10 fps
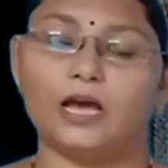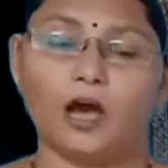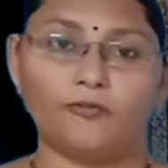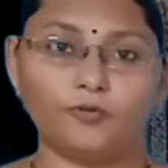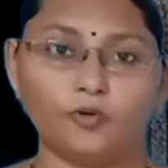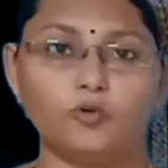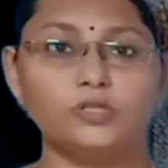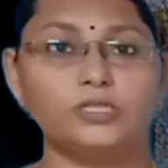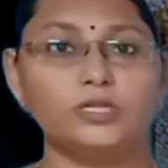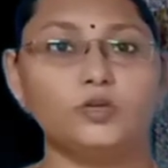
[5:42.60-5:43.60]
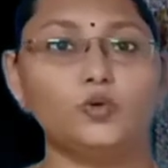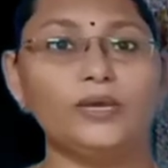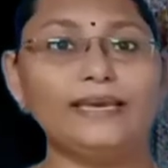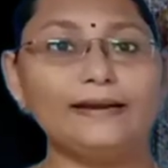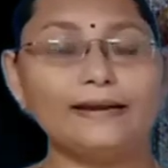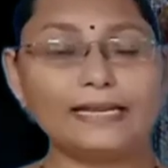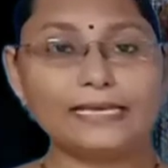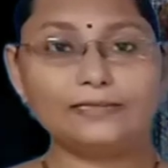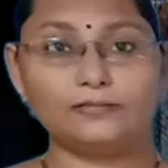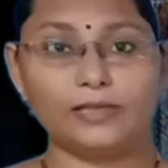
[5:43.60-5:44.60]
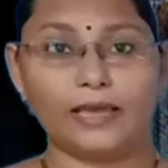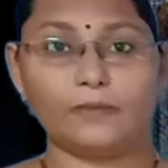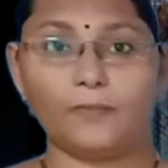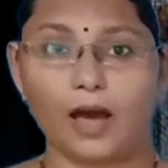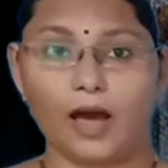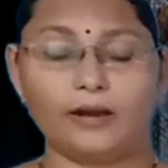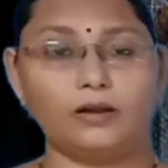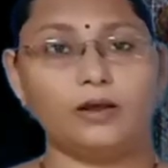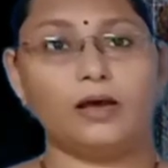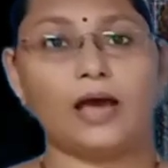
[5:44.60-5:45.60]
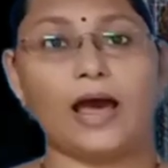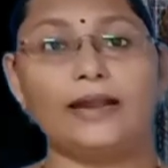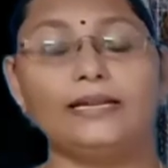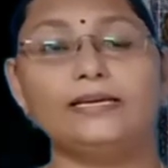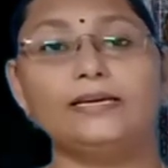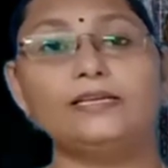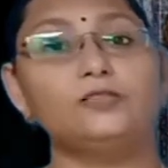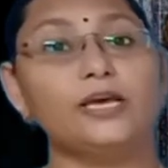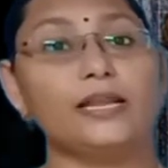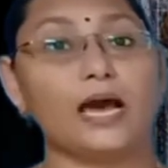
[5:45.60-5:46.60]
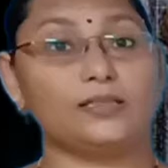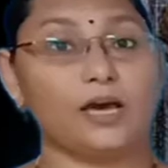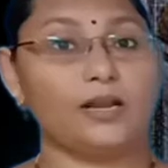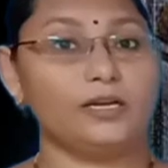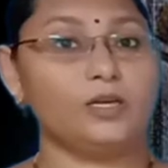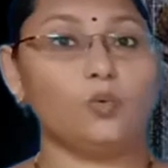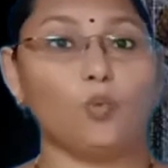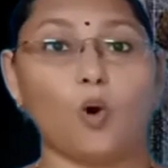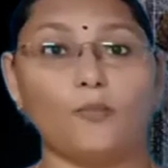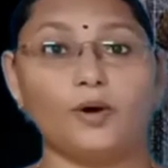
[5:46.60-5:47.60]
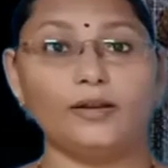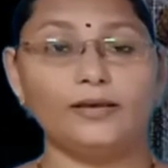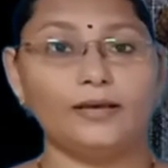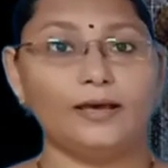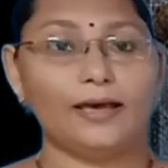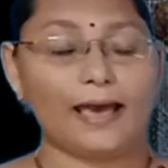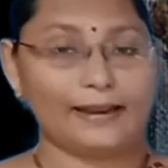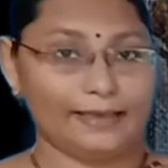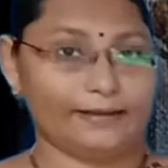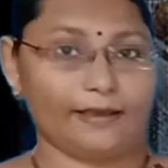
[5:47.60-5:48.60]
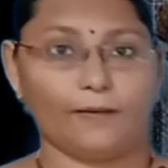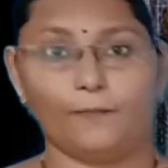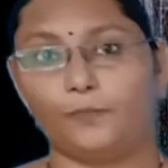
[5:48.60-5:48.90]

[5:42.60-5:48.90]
Of course, to increase their power and increase their authority over an area.